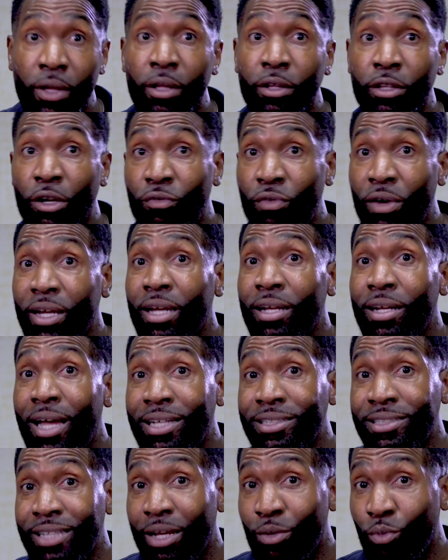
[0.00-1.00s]
They're
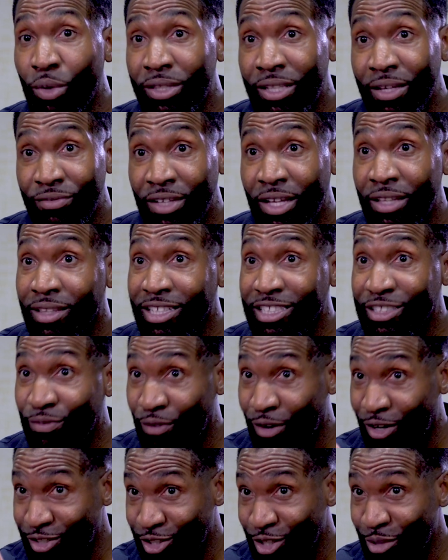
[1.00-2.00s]
recognizing that what they've done thus
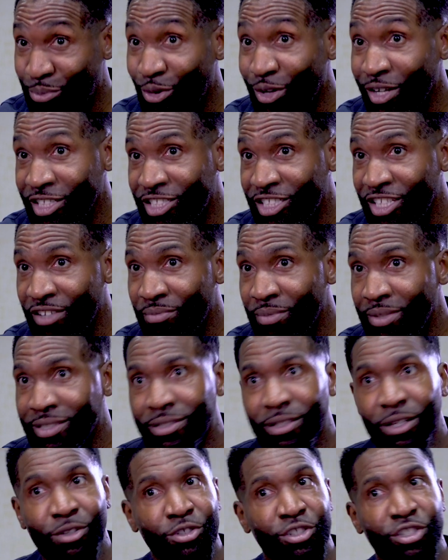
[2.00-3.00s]
far, to your point,
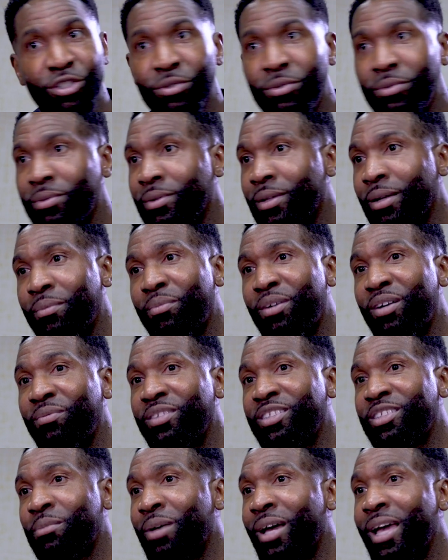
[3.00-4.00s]
achievements, oh shoot,
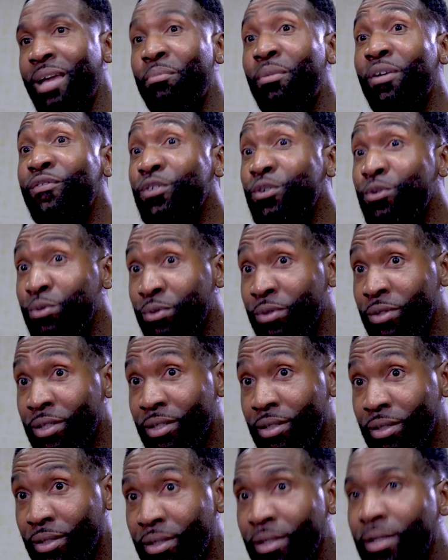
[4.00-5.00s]
somebody ate my food.
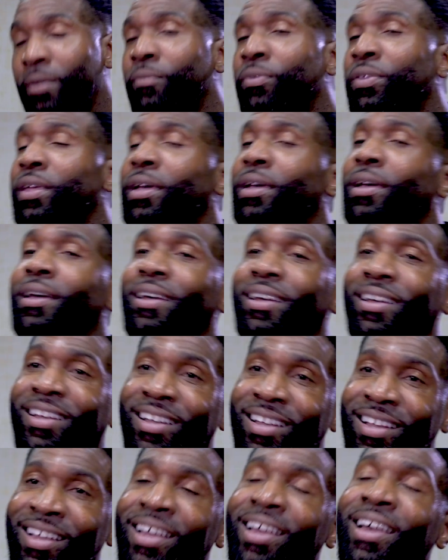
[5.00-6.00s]

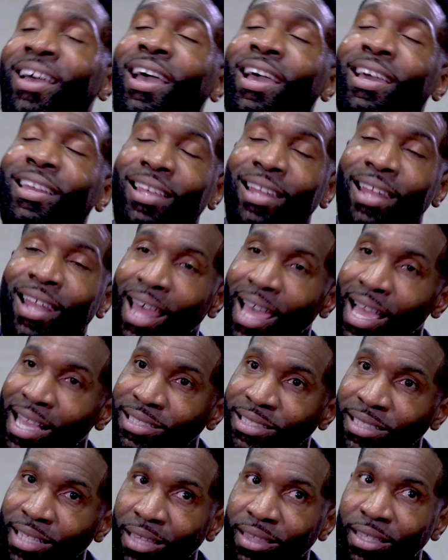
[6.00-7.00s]
And then
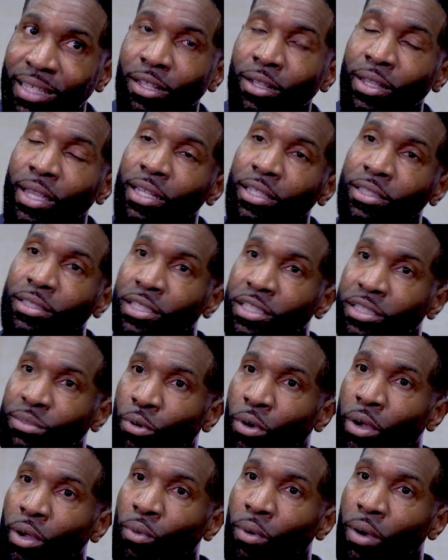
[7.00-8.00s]
lastly, I think they're getting to this
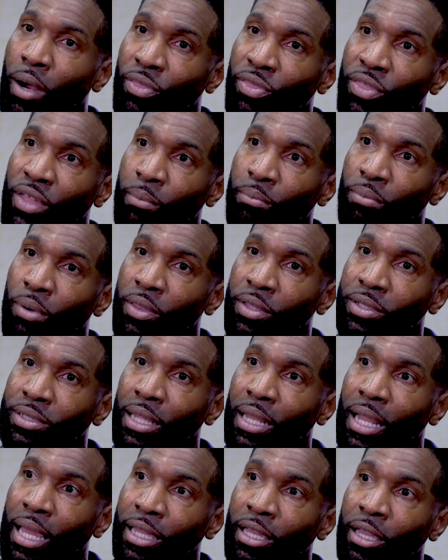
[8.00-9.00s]
point where I think brothers
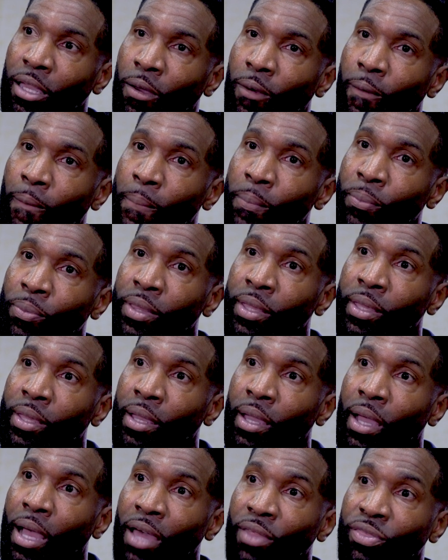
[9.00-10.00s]
are like, yo,
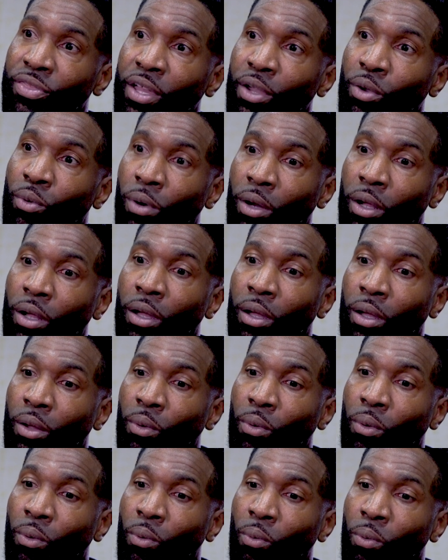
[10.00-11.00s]
I think
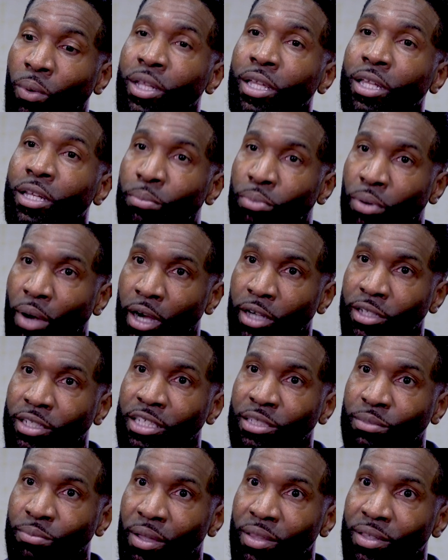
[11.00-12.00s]
we need to
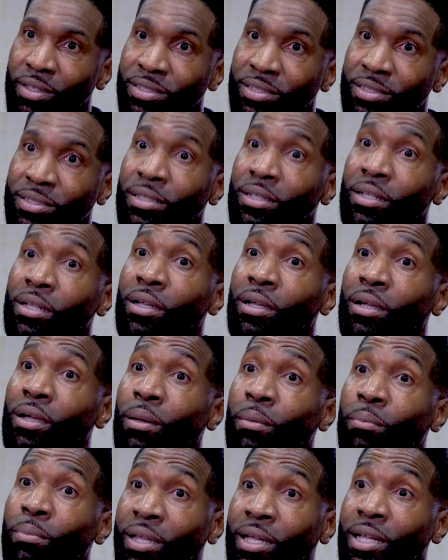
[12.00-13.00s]
prioritize brothers
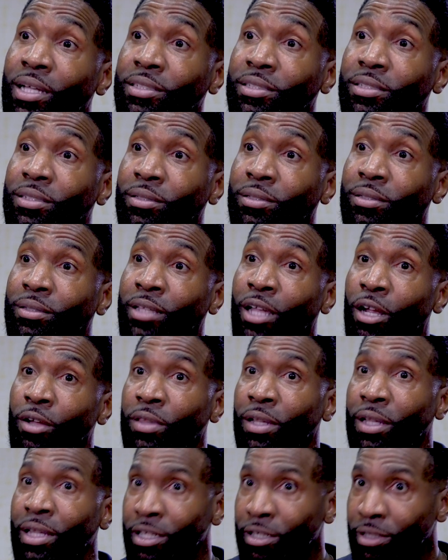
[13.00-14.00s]
because they're
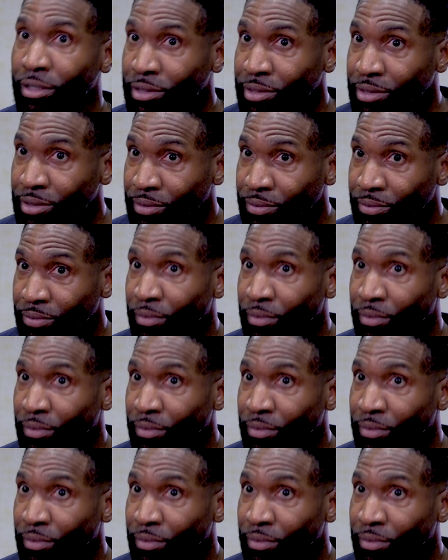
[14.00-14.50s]
the leaders.